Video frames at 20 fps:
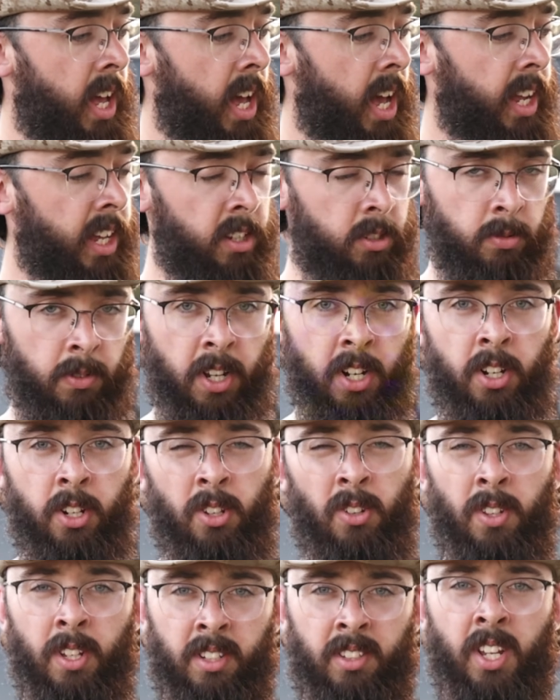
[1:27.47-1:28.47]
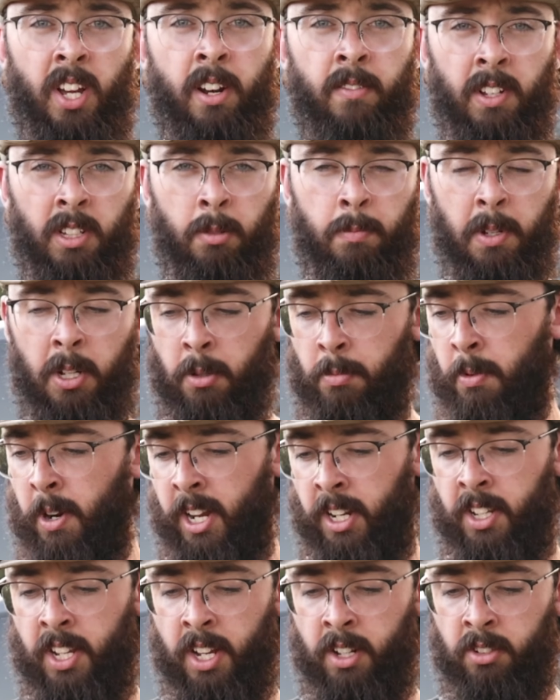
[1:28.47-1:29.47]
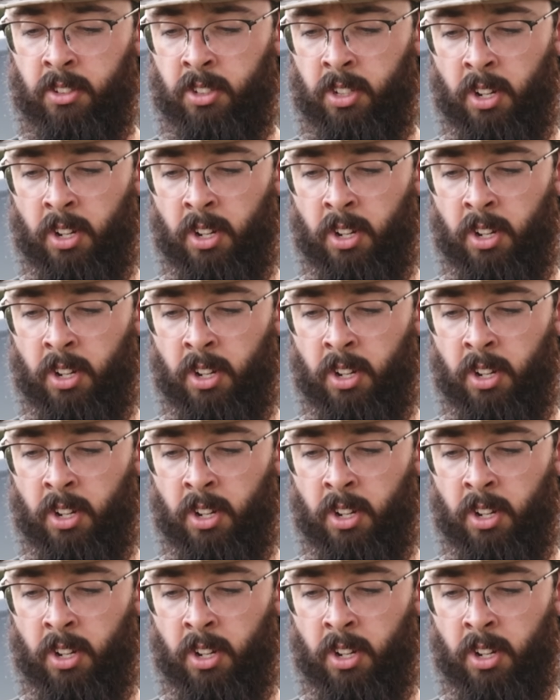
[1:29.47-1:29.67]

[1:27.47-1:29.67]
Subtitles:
I guess we're gonna do this kind of as a build breakdown.